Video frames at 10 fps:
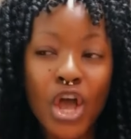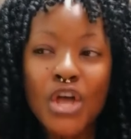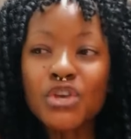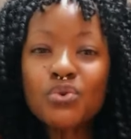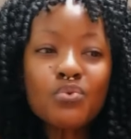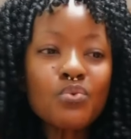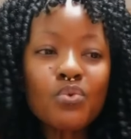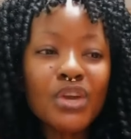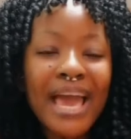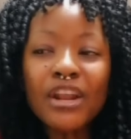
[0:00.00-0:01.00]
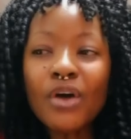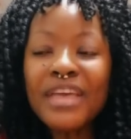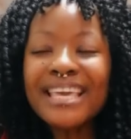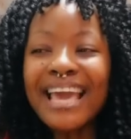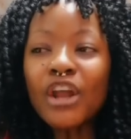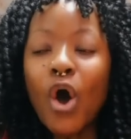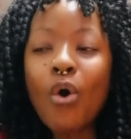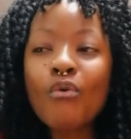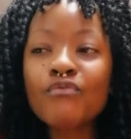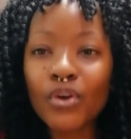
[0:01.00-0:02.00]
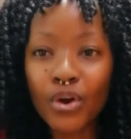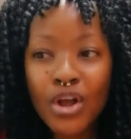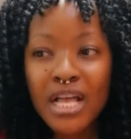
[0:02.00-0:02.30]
You get they get over